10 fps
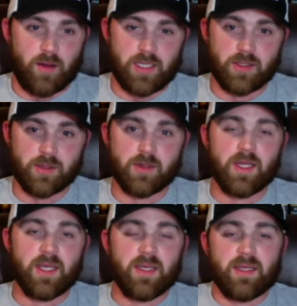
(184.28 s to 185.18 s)
heater,
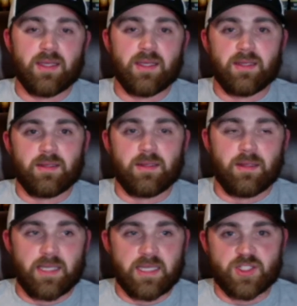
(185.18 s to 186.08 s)

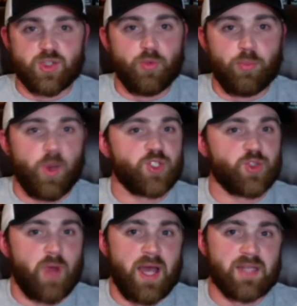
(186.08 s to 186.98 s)
it gets too
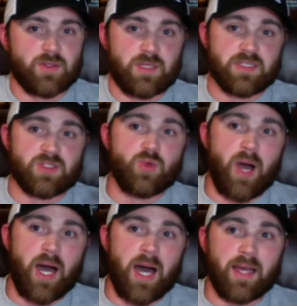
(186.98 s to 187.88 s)
pressurized or it gets too
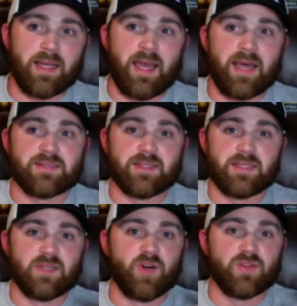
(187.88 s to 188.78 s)
hot and it has to
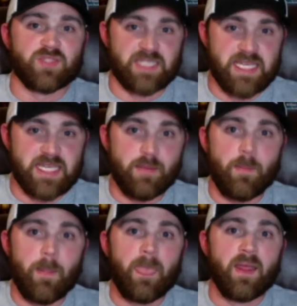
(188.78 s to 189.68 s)
give off
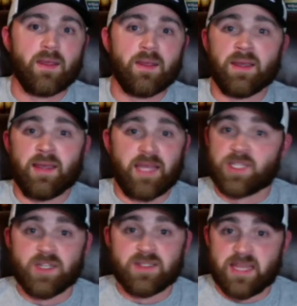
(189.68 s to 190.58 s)
steam. It
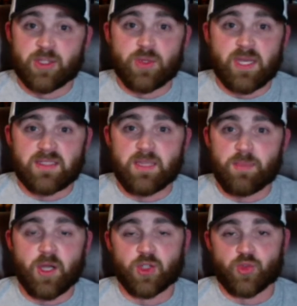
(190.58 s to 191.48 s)
does that through that
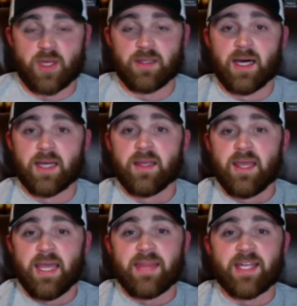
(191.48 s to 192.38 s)
TPR drain line.
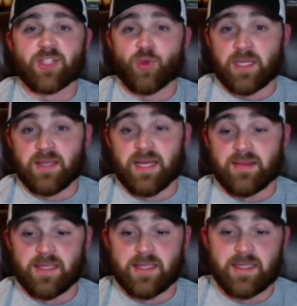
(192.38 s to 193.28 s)
And that drain line
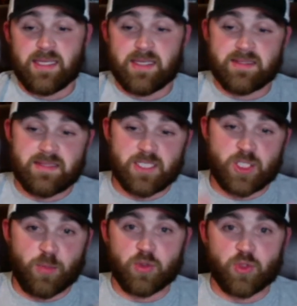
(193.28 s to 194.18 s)
then is
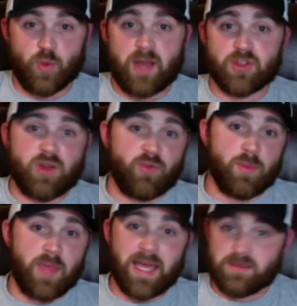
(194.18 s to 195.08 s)
supposed to route straight
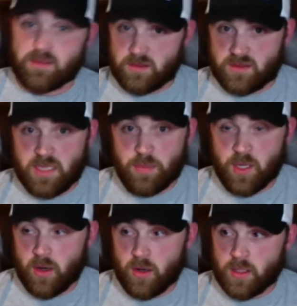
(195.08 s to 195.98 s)
from that
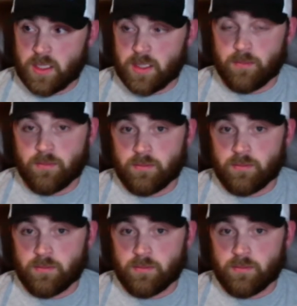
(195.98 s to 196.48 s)
TPR